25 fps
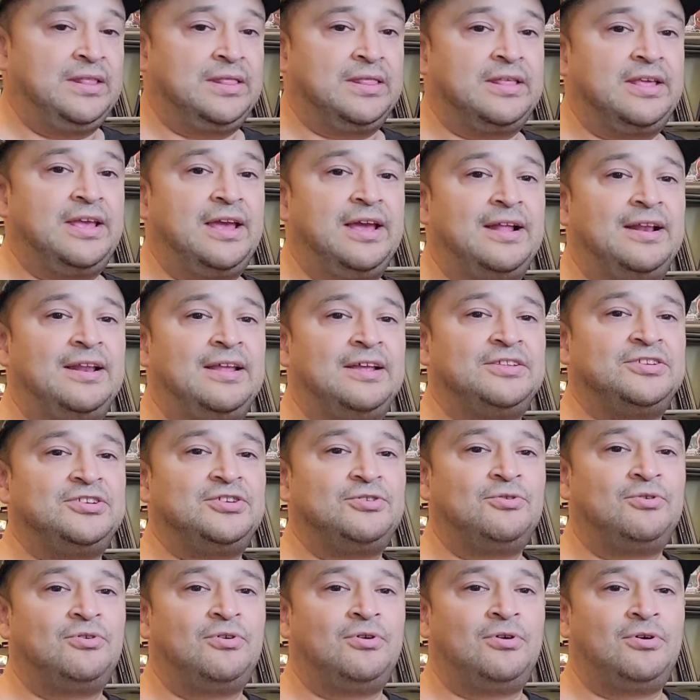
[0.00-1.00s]

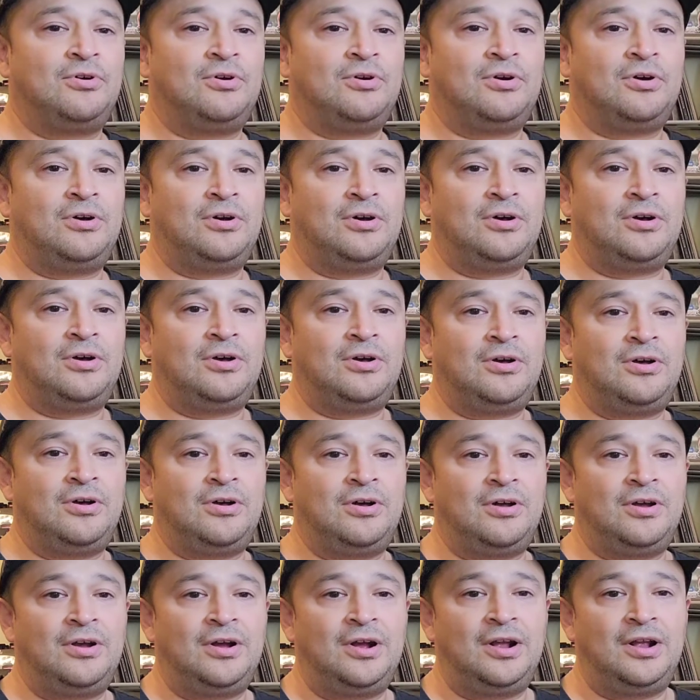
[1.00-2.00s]

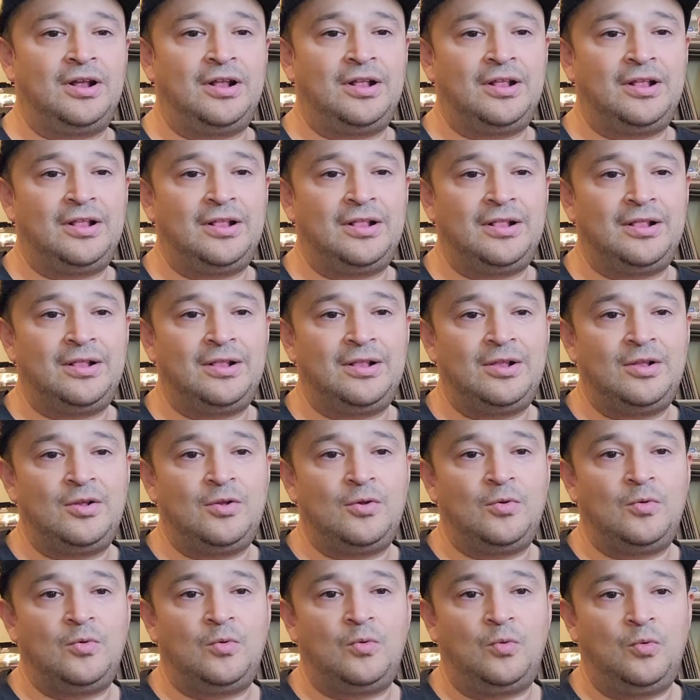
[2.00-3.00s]
Skeletor.
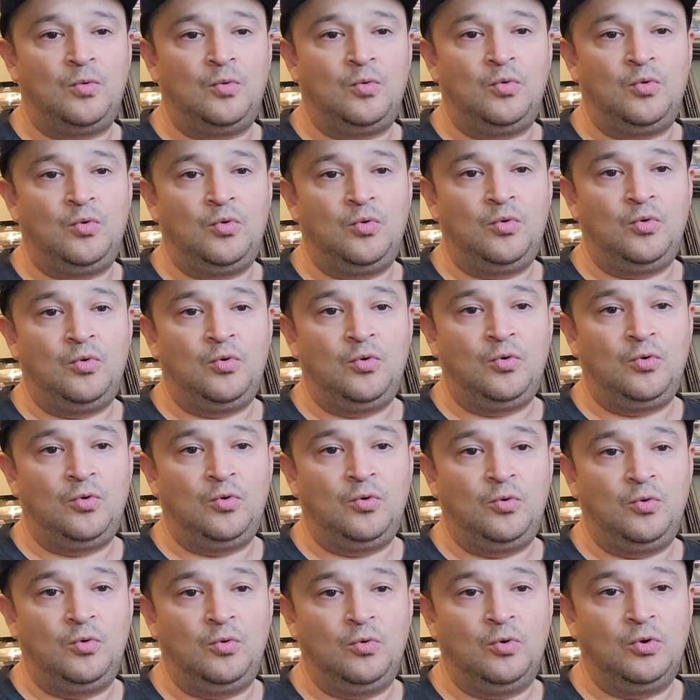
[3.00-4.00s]

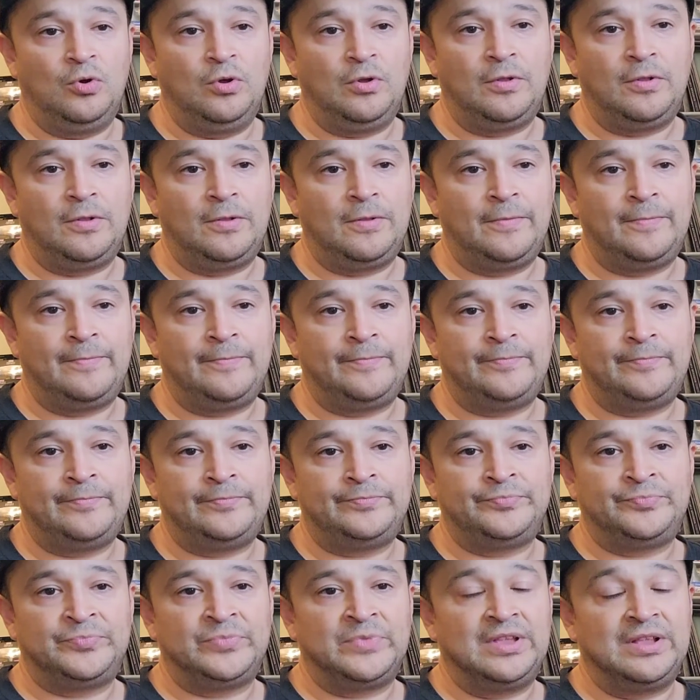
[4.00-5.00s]
Ooh.
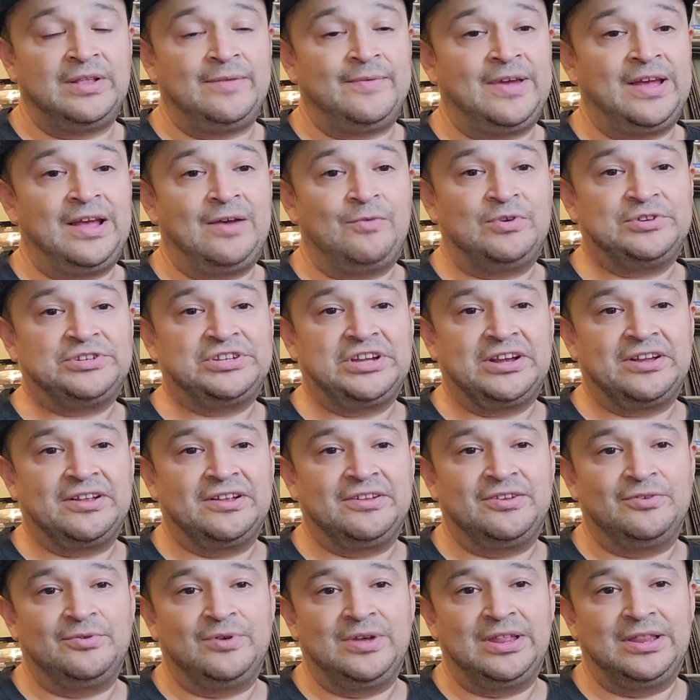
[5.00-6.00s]
I mean, I wish I could
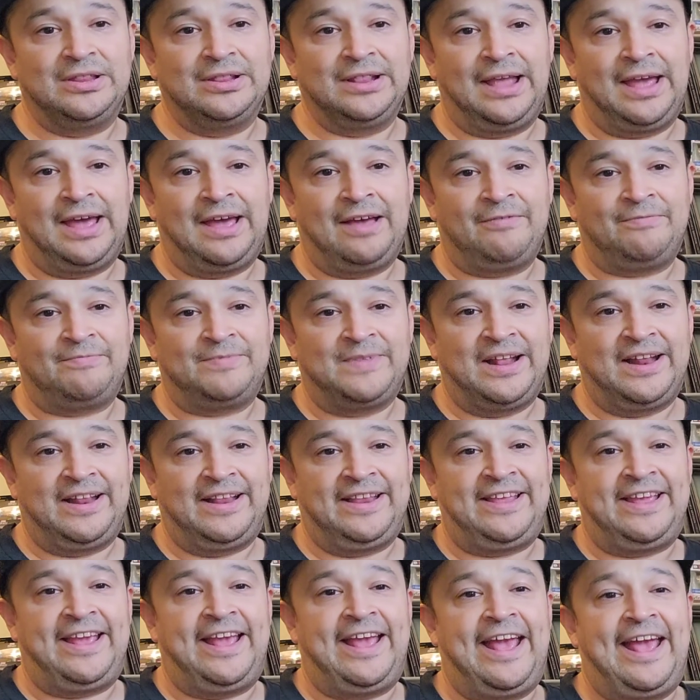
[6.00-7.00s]
do his laugh. That
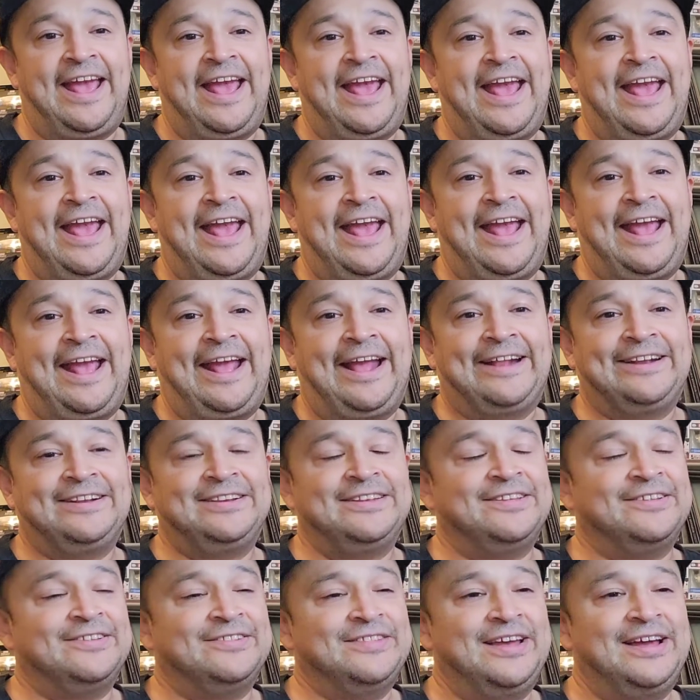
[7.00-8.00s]

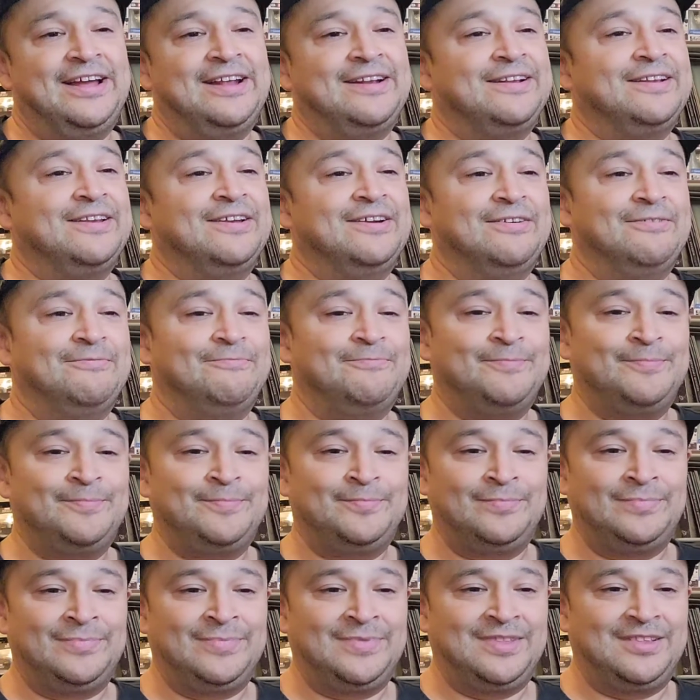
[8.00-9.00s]
that. No.
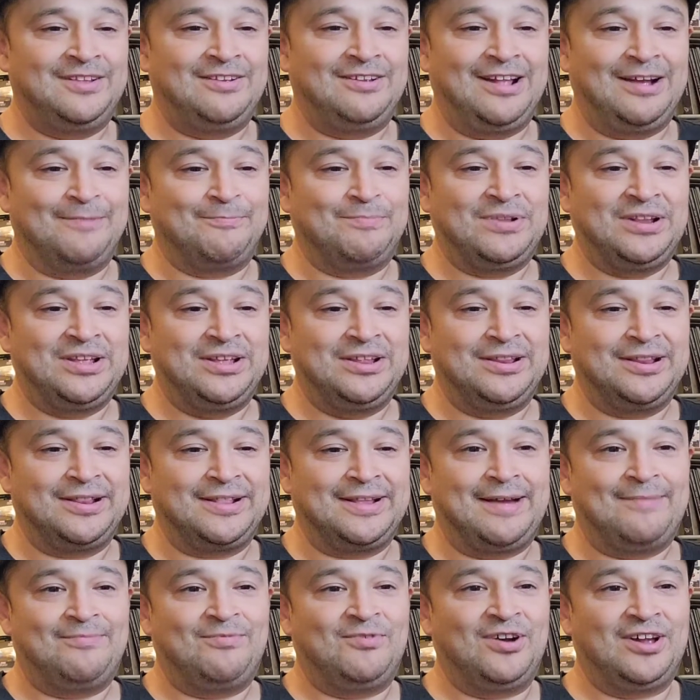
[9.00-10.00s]
They're like, please
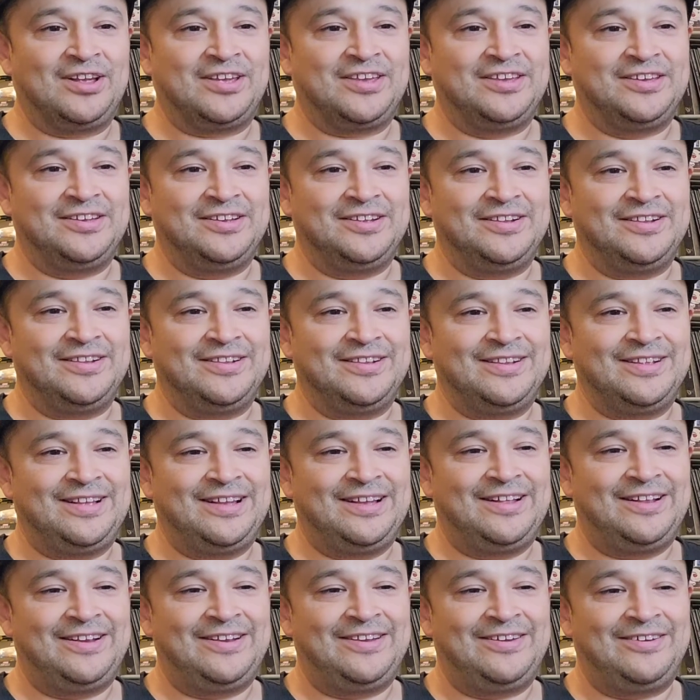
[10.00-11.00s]
stop, Joaquin.
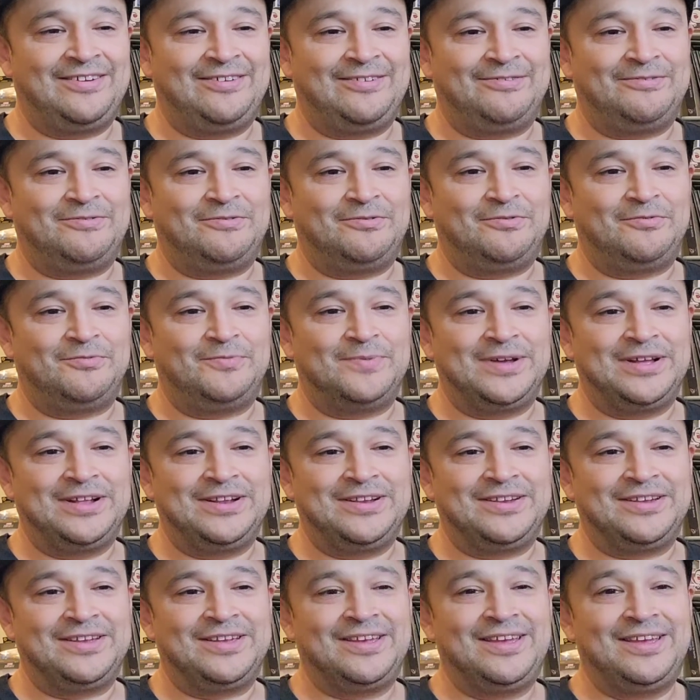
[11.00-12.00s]
I know, but
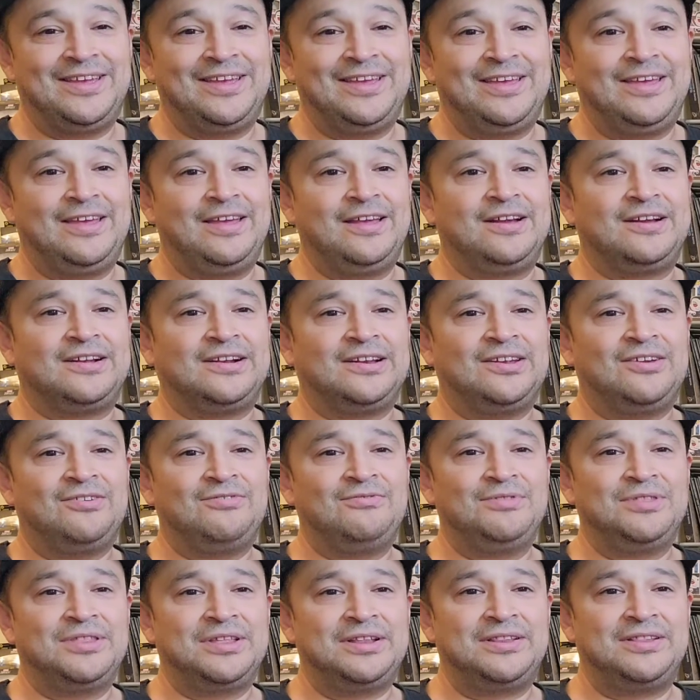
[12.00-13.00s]
it
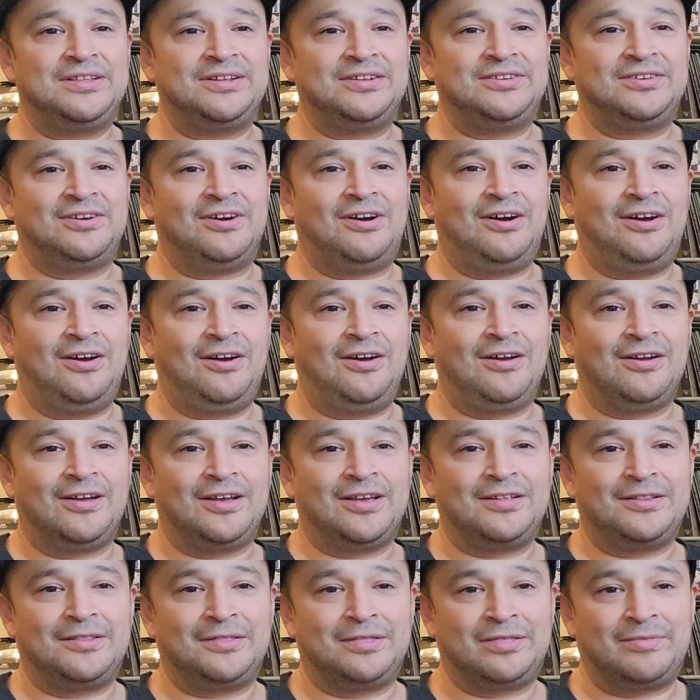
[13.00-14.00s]
glows in the dark.
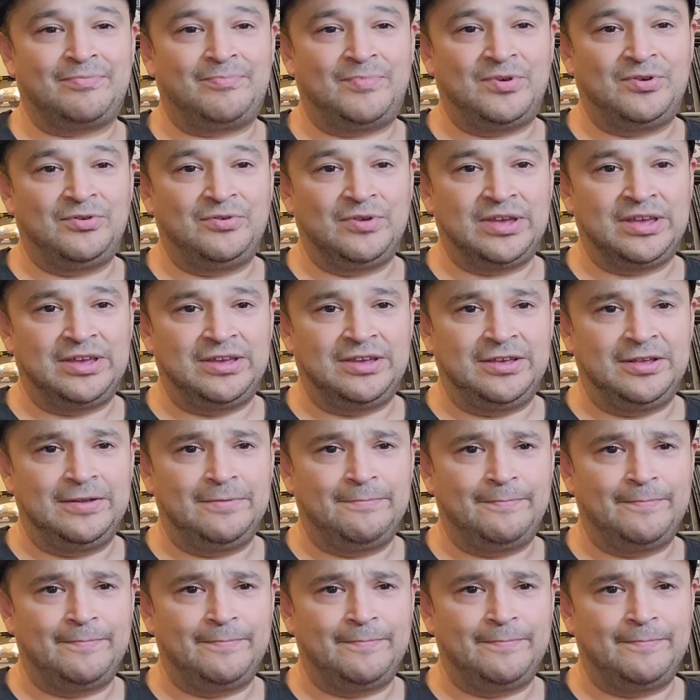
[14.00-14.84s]
It's spooky.